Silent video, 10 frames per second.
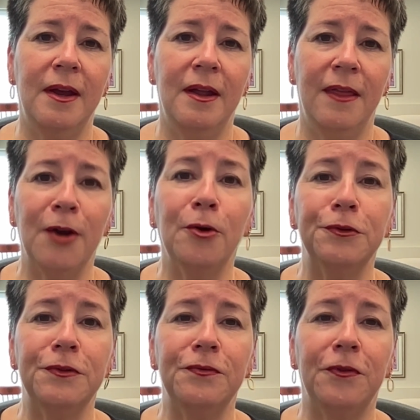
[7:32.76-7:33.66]
That
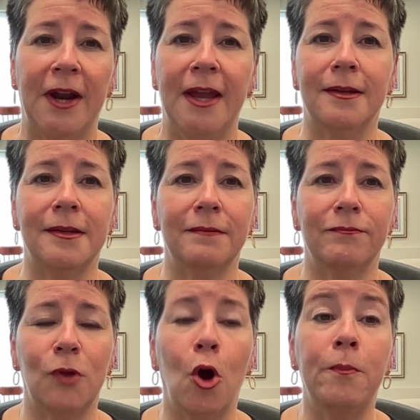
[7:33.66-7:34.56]
old phrase,
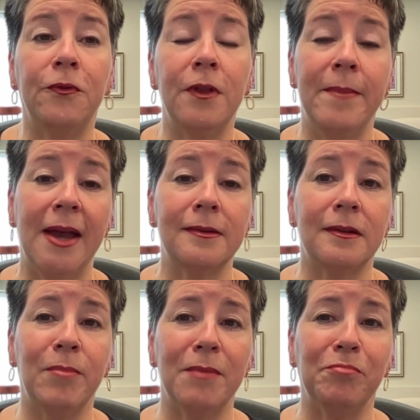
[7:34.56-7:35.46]
hope for the
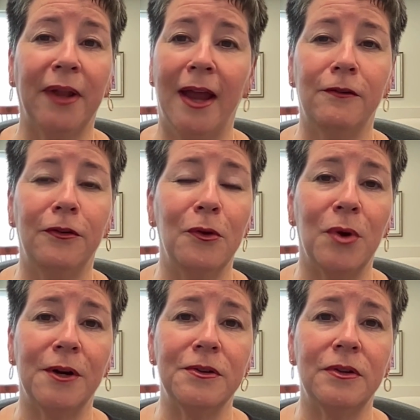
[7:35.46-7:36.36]
best but plan for the
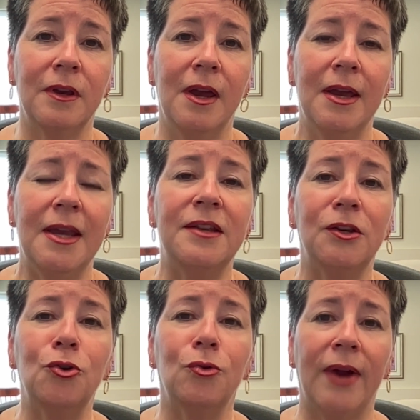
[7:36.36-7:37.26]
worst, is
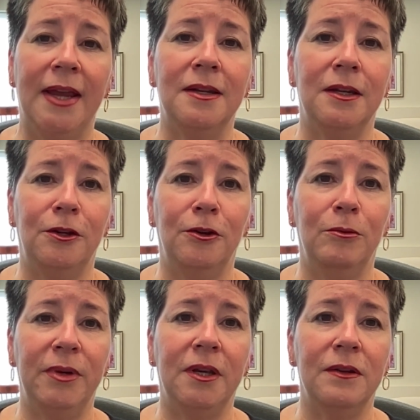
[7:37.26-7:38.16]
ingrained in you
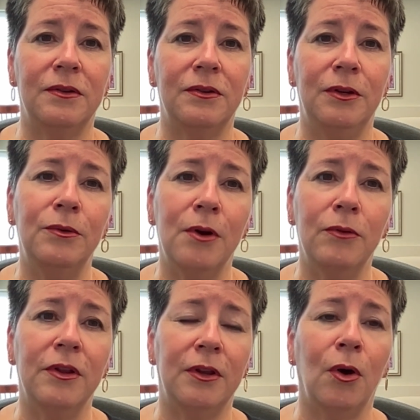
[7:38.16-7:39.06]
because you know
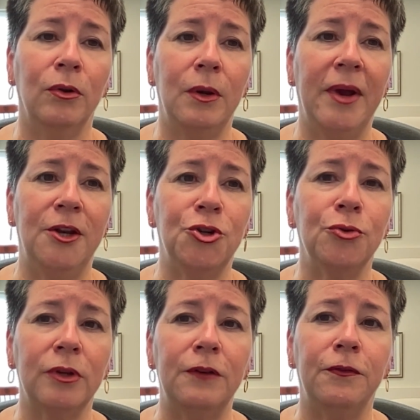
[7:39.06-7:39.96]
that the only way to
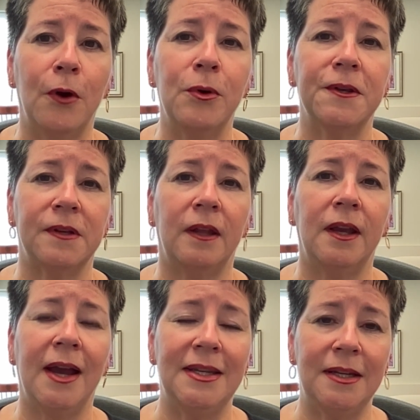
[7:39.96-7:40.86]
truly focus on the
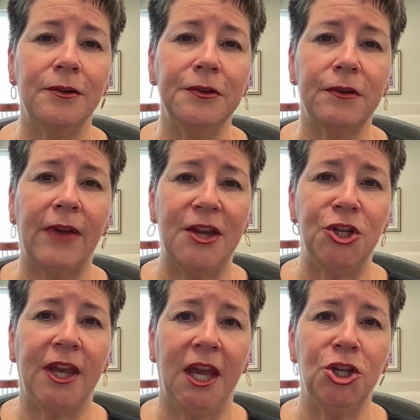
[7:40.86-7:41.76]
ideals of
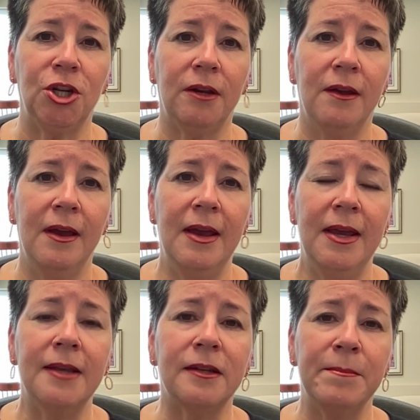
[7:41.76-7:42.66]
education
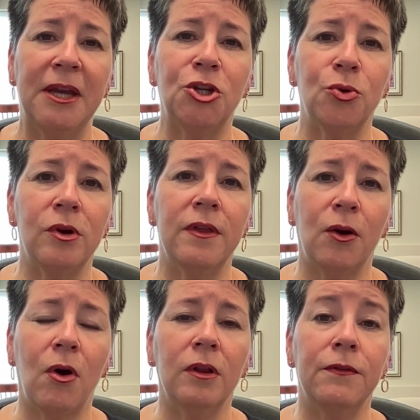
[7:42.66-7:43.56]
is to make sure that
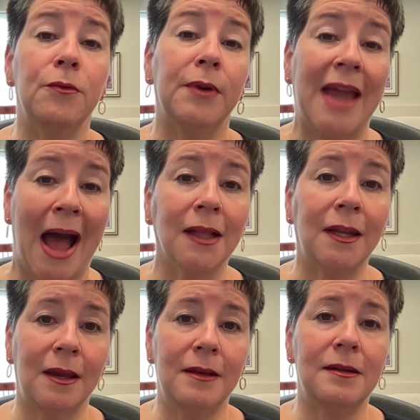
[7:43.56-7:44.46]
all of the
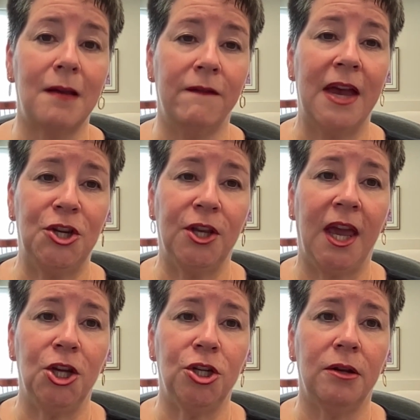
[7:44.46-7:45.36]
realities of
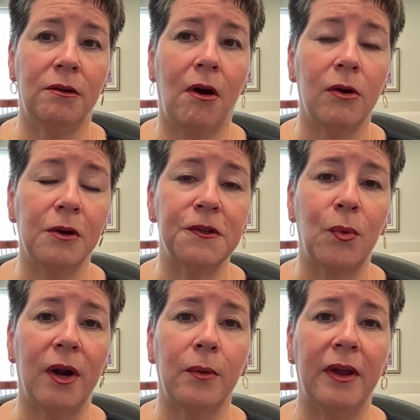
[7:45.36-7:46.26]
education are all
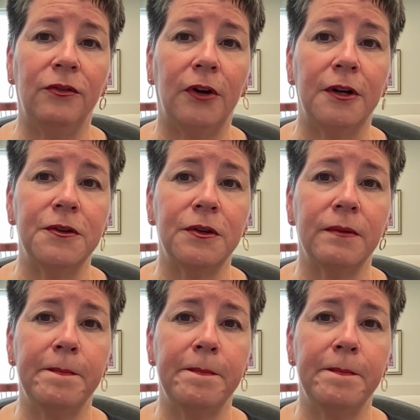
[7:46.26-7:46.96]
squared away first.